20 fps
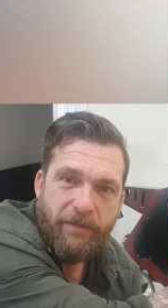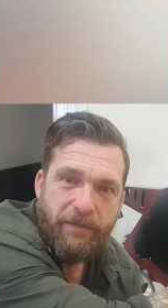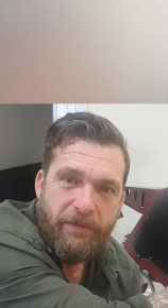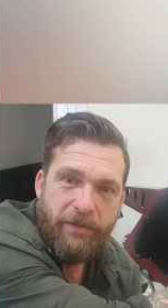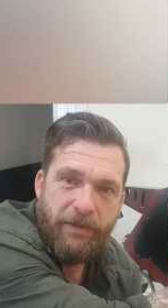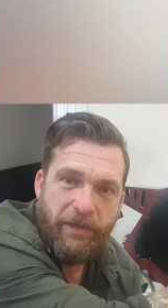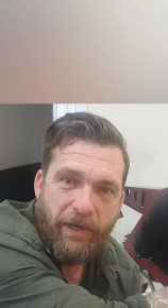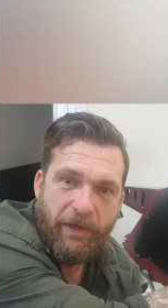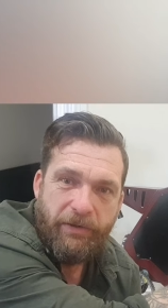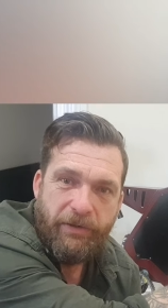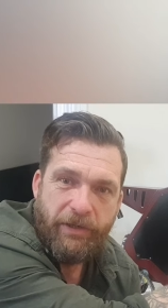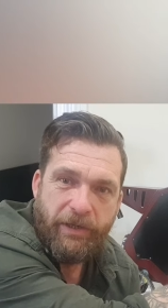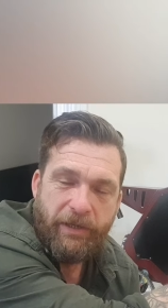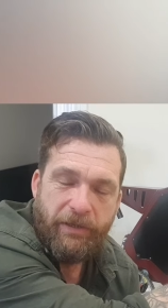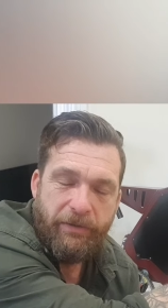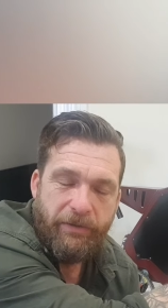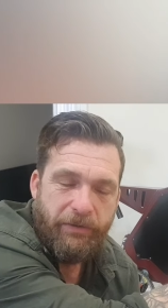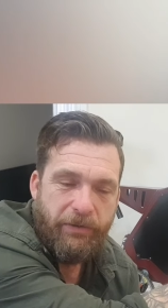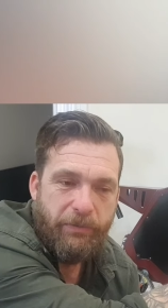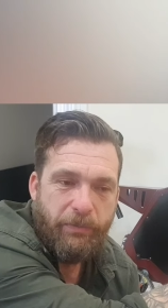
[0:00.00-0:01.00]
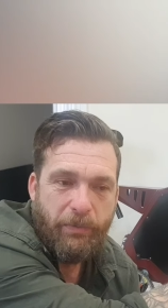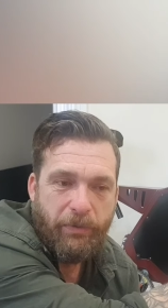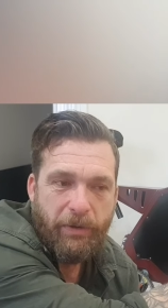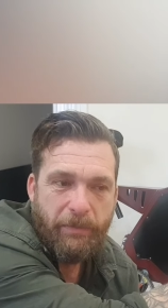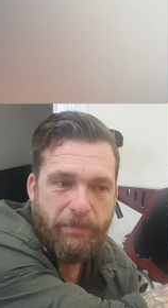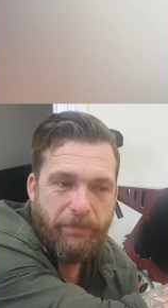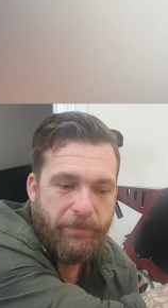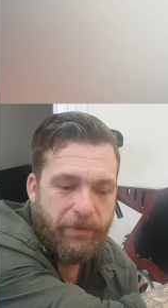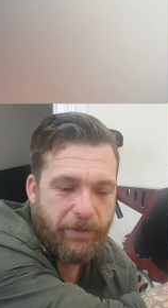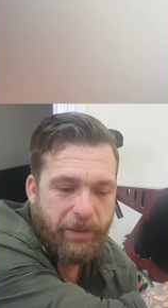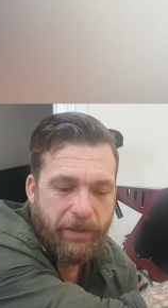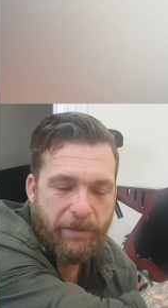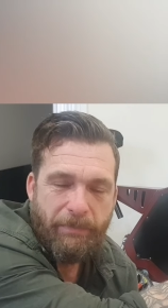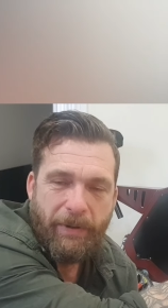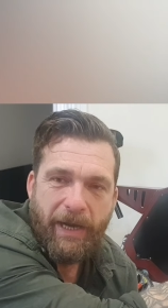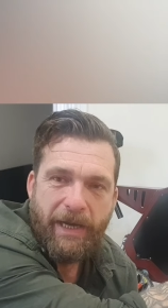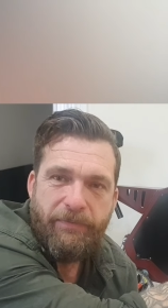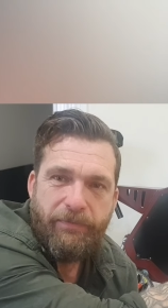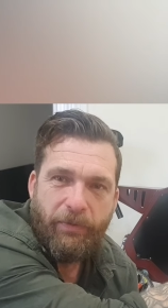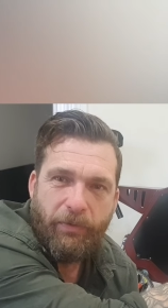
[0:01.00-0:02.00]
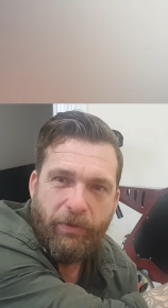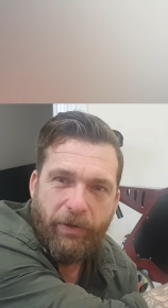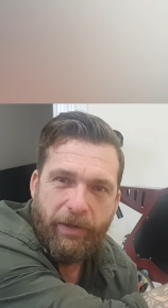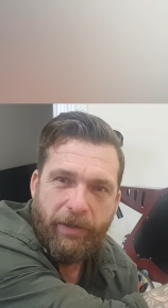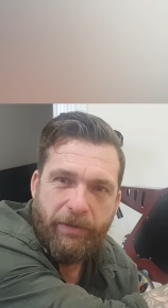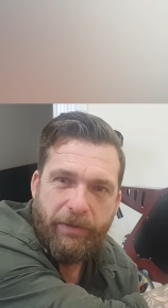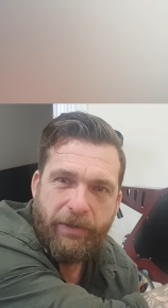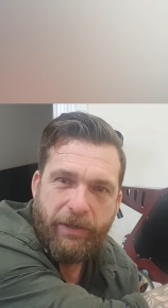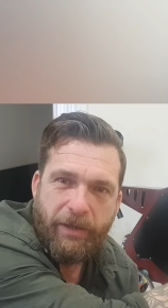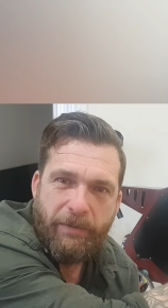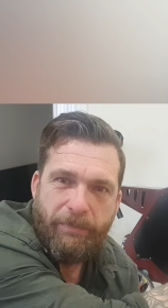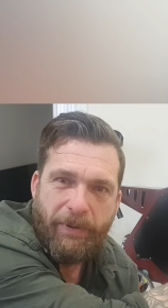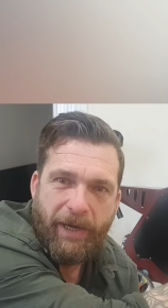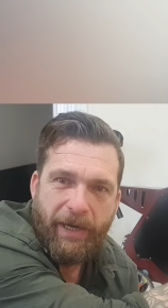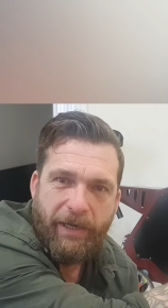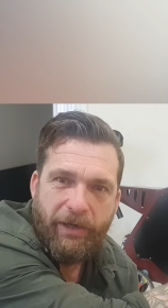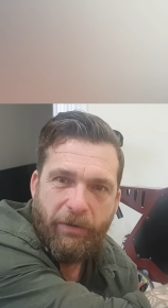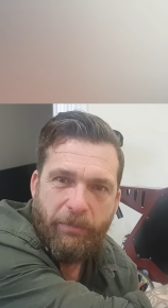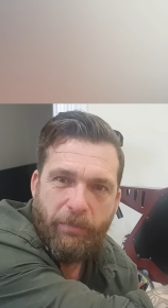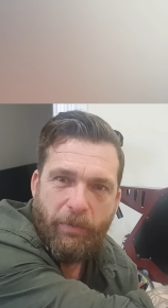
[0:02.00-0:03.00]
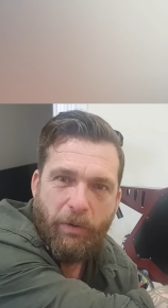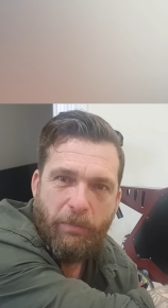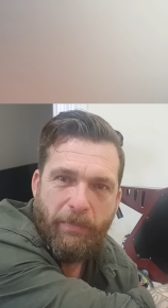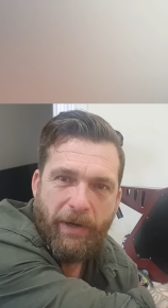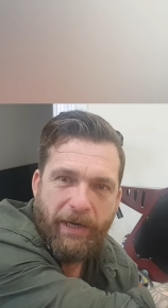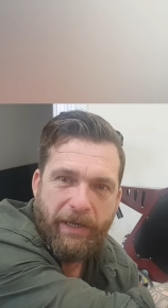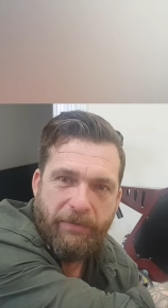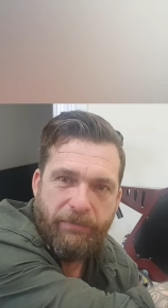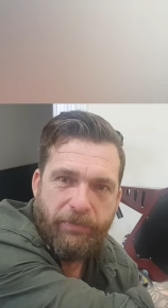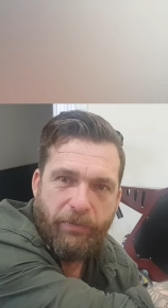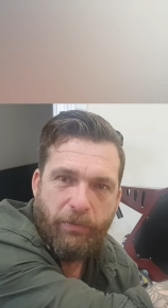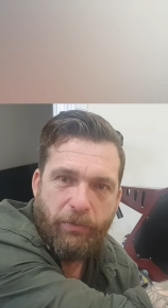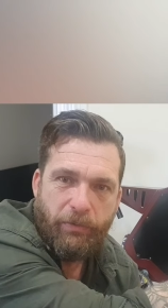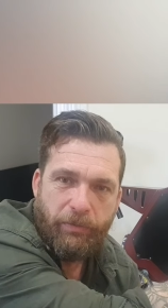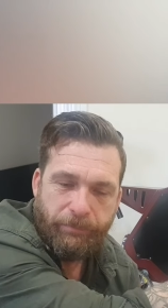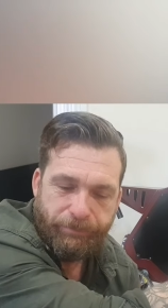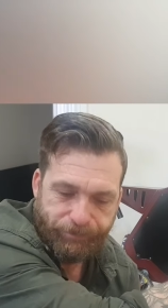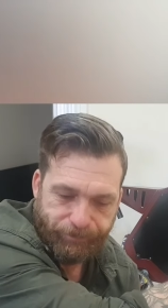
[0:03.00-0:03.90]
You know, you're going to pay for it. You're going to pay a lot more money for